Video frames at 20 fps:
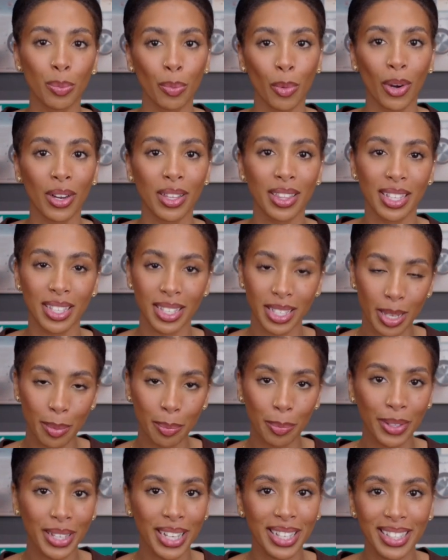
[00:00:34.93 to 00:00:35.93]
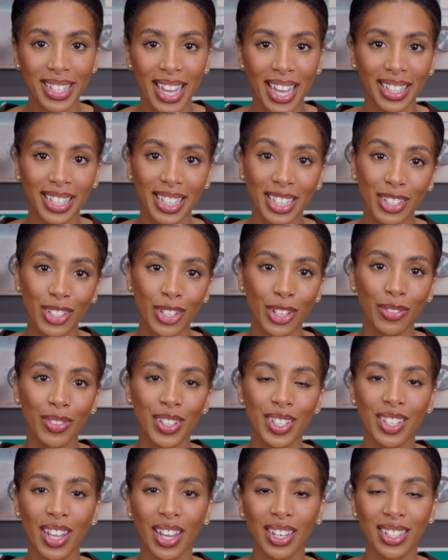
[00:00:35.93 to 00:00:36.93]
more than simply attending
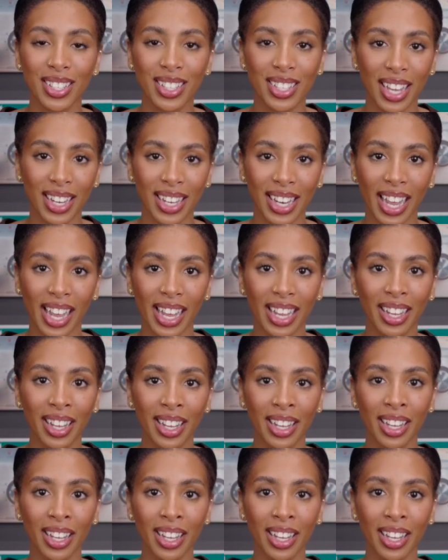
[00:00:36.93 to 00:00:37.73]
service on a Sunday.